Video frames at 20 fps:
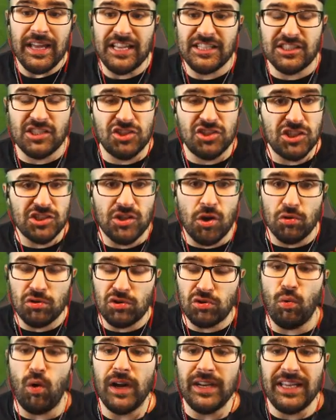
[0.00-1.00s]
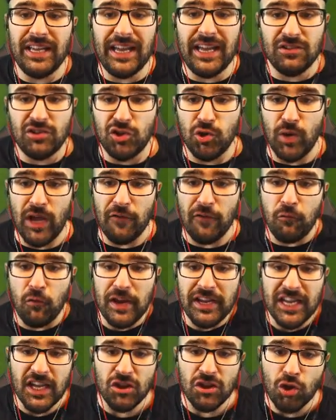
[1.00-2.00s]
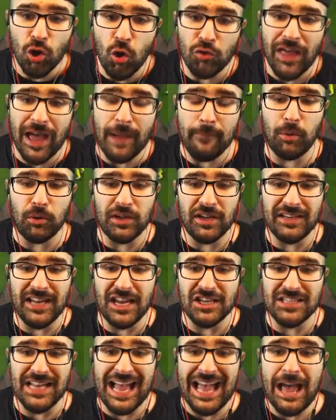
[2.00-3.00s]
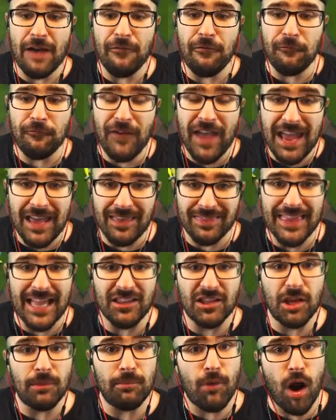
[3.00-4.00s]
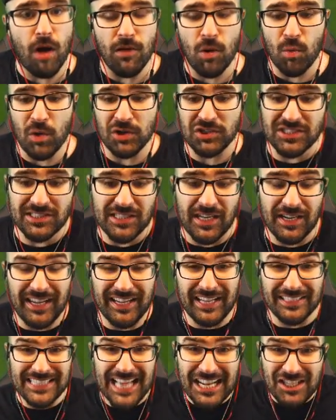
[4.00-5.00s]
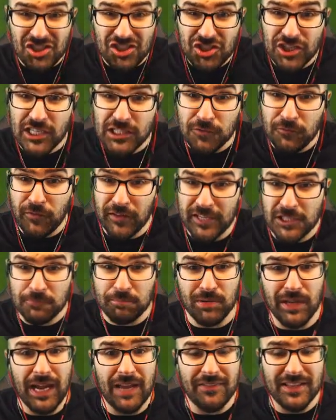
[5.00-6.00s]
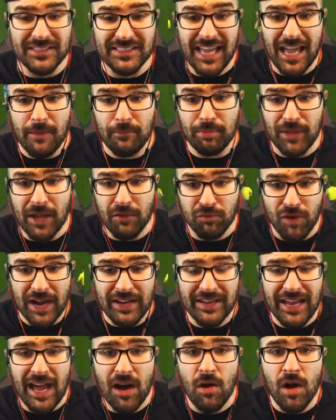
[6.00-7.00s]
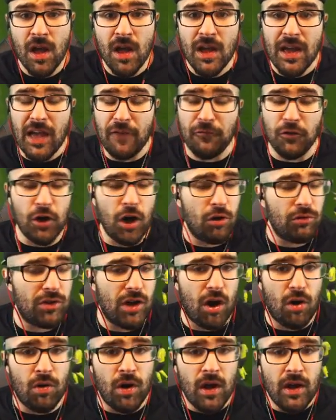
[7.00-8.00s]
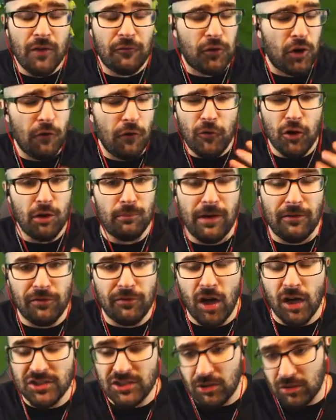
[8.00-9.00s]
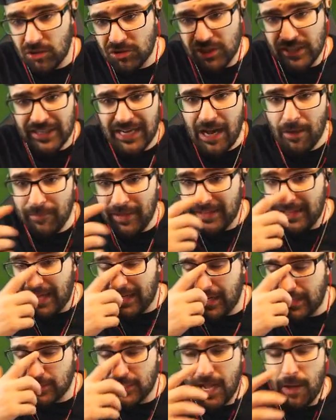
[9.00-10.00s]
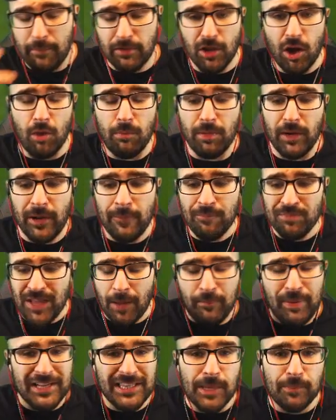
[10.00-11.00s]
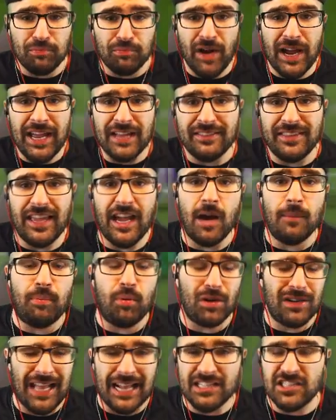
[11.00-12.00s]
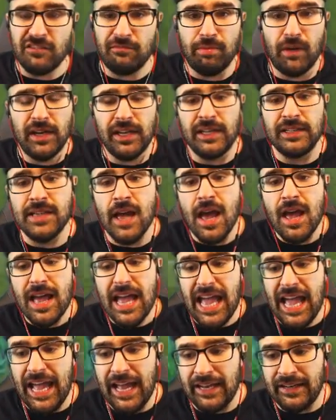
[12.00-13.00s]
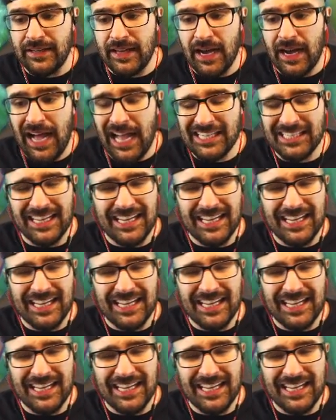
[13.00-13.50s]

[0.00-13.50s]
is to just go twenty and two. If we can do that, Booyah Nation, I have faith that tomorrow, which is Sunday, because I just finished playing this gameplay right now. If you don't know, if you don't follow my vlog channel, go check it out, man. That link's down below. But I picked up Ray at the airport, lots of bunnies, and uh, I